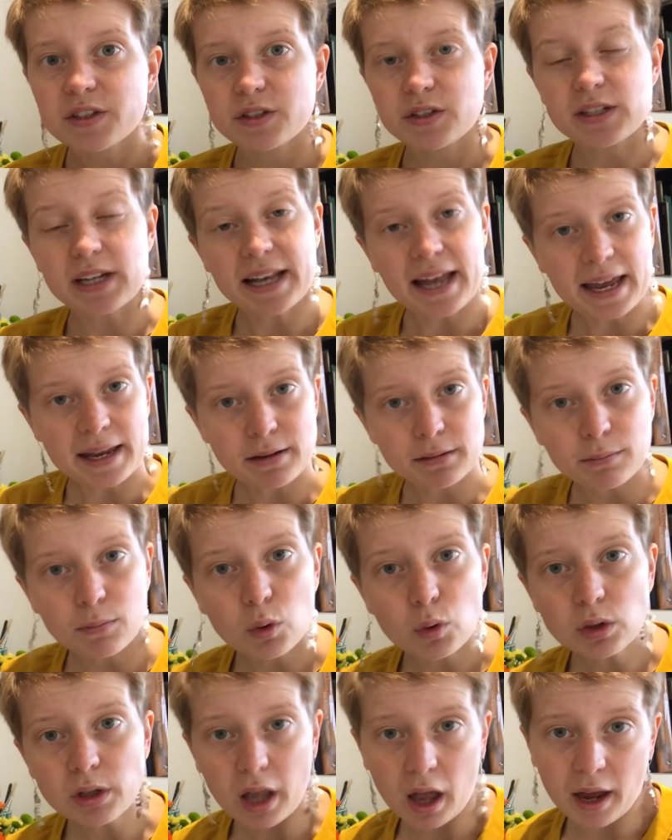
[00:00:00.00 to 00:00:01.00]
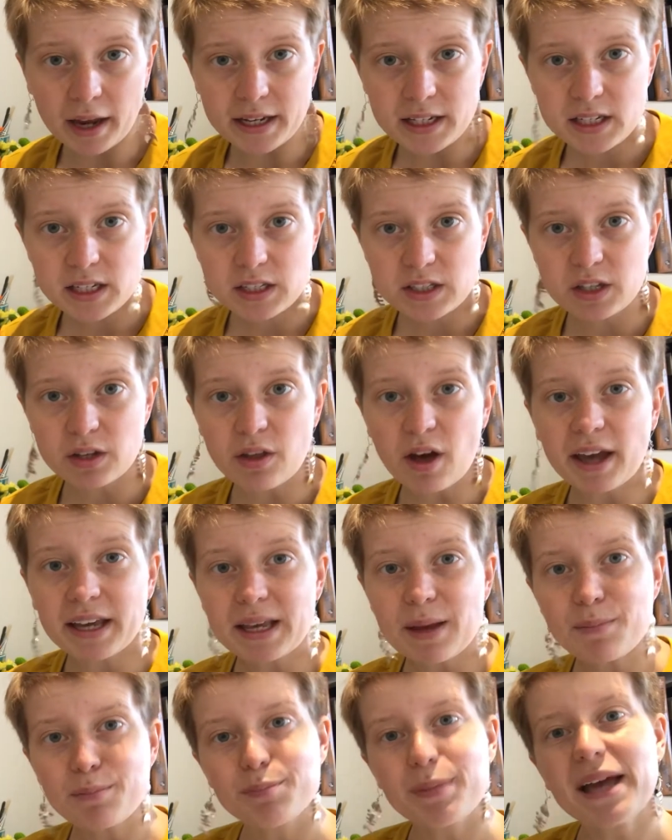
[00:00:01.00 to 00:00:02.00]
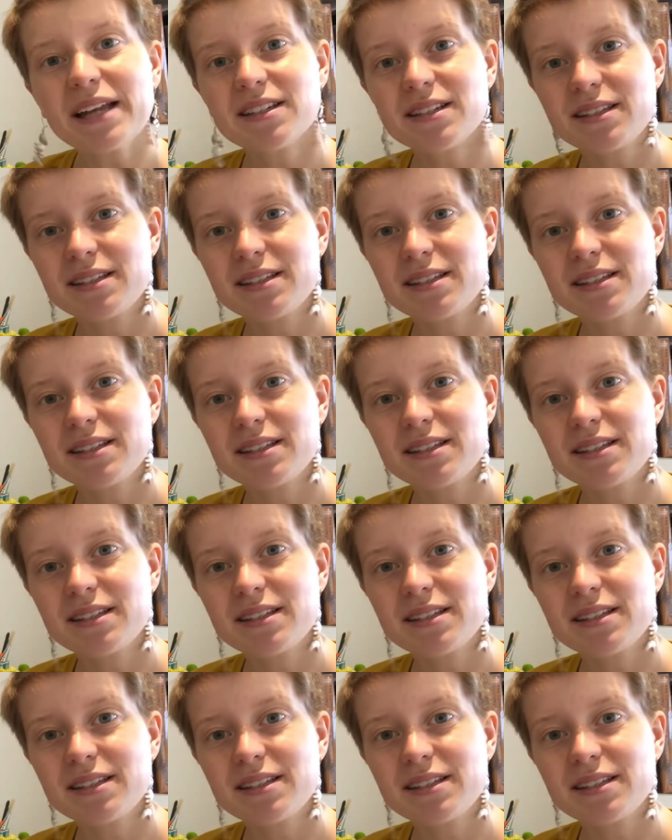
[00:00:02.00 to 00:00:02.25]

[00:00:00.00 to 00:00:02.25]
to let in more light so that I can better